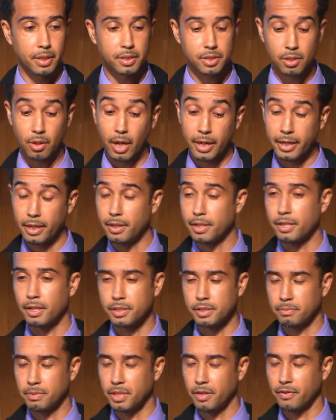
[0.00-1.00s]
So again,
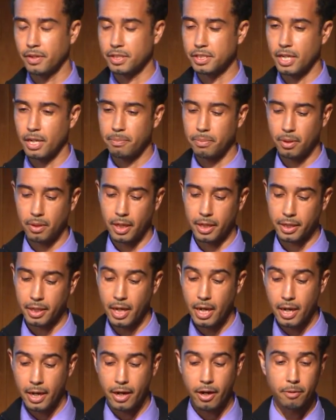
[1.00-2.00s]
let me give an example. Like
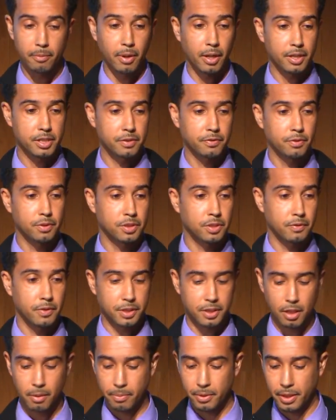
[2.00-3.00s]
Aramark is a food service
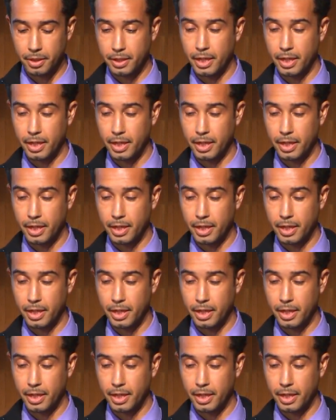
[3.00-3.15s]
company.